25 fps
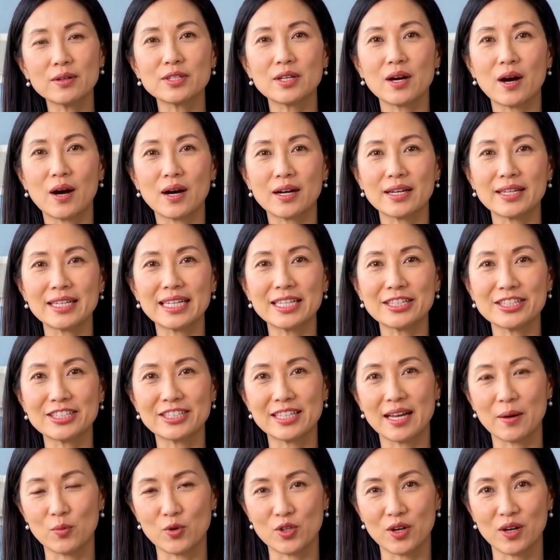dog needs
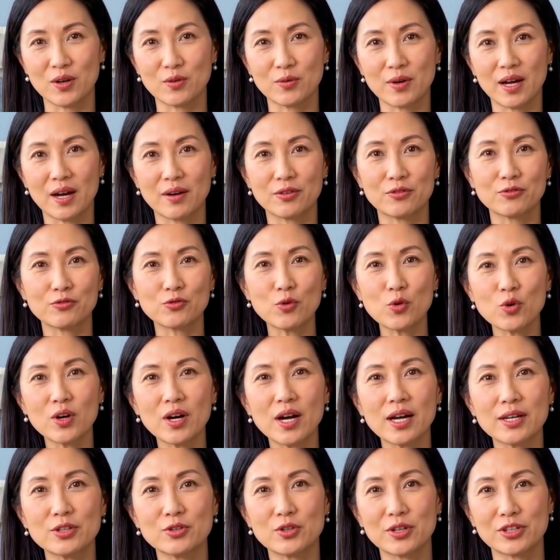somewhere around
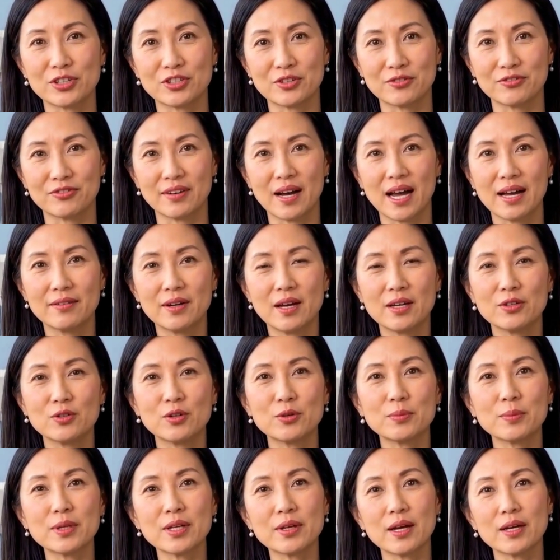400 to
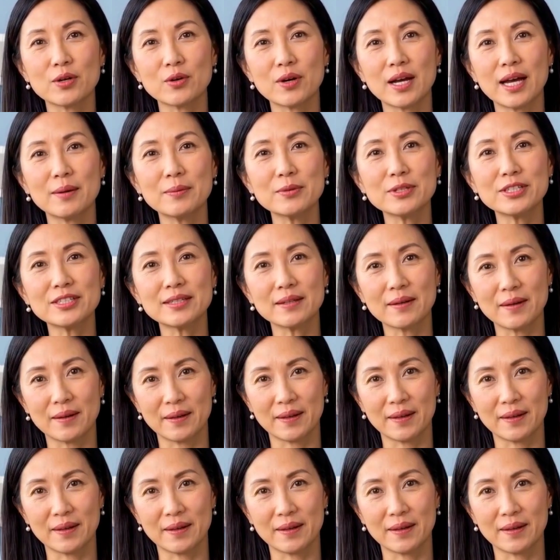500 milligrams.